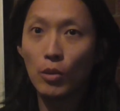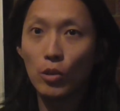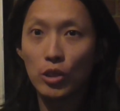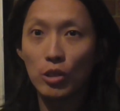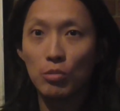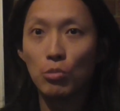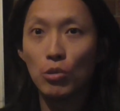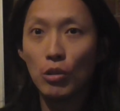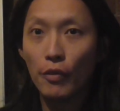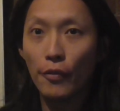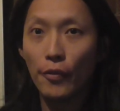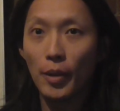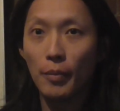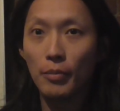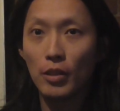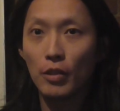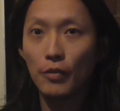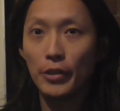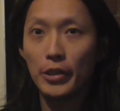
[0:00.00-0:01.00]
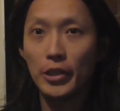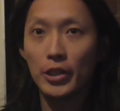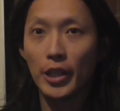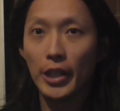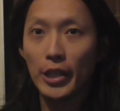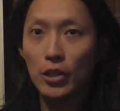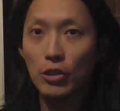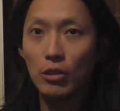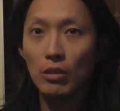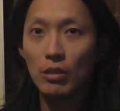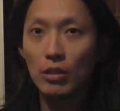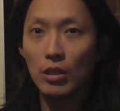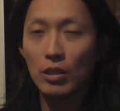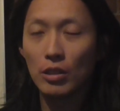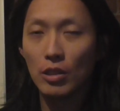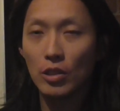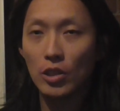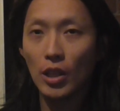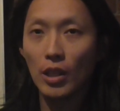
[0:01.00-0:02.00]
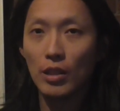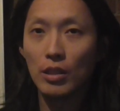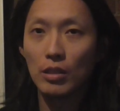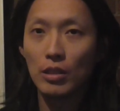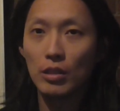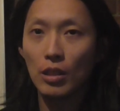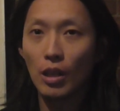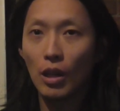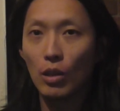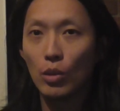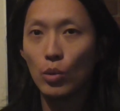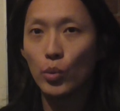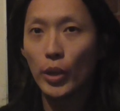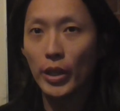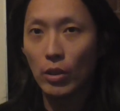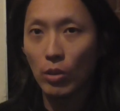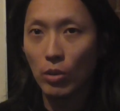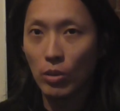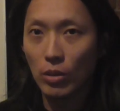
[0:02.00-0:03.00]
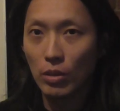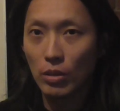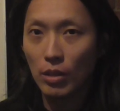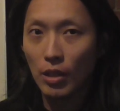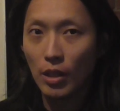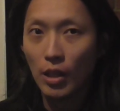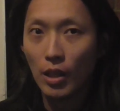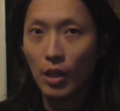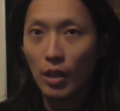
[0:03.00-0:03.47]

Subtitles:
or small frame differentiation in the Chen style record.